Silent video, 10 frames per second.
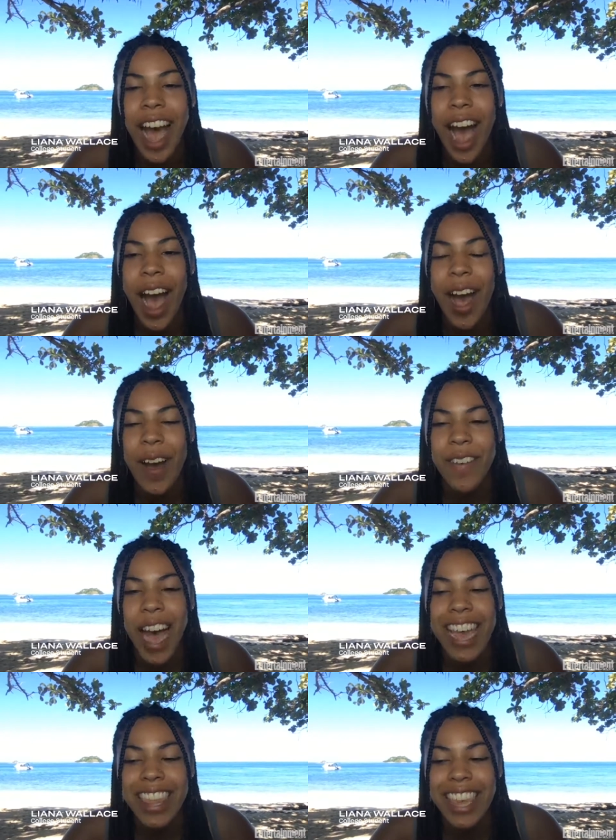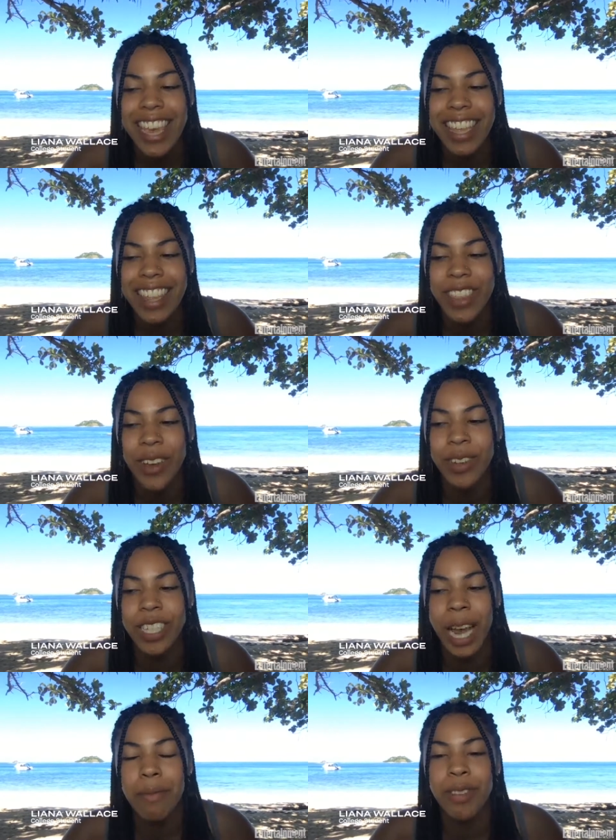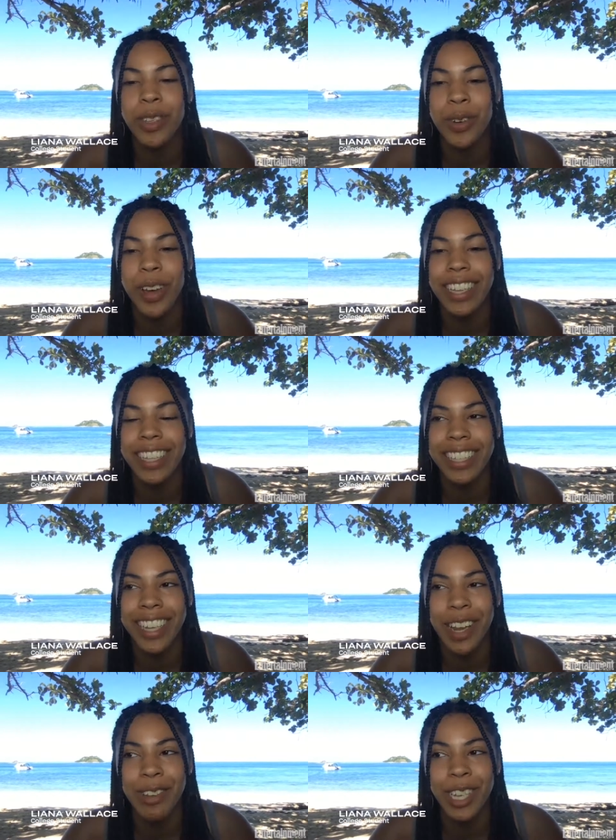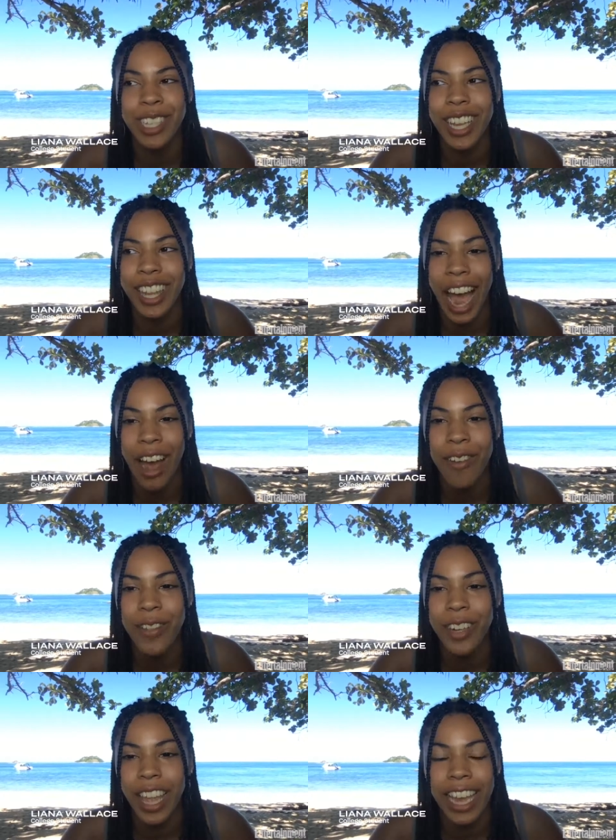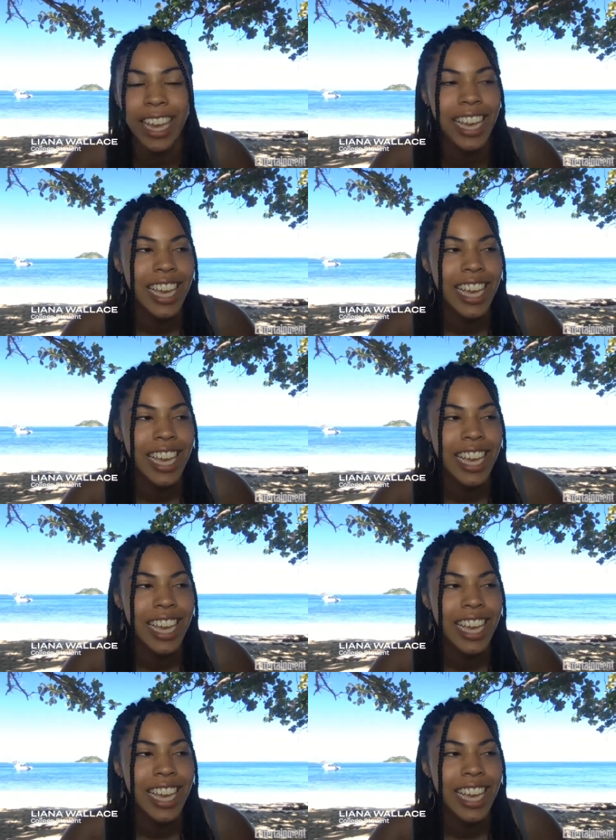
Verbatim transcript: Um, I think those types of twists and just allow for like